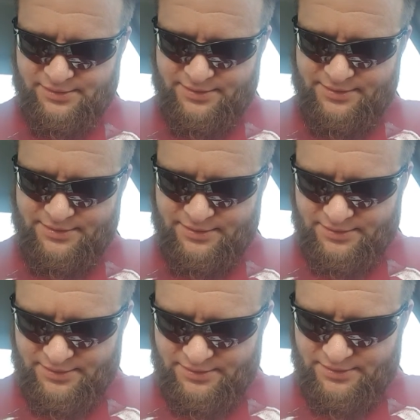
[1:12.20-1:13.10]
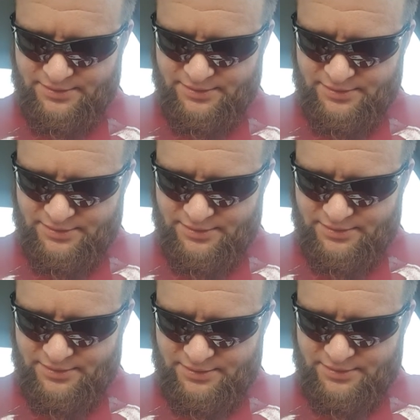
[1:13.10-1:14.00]

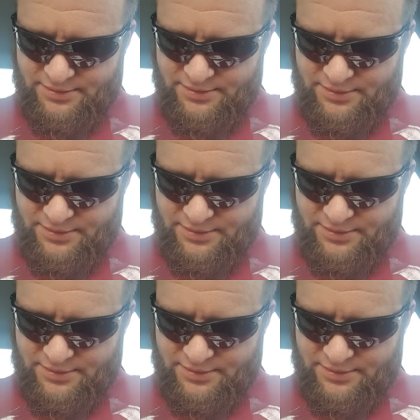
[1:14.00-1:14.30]
Nobody speaks.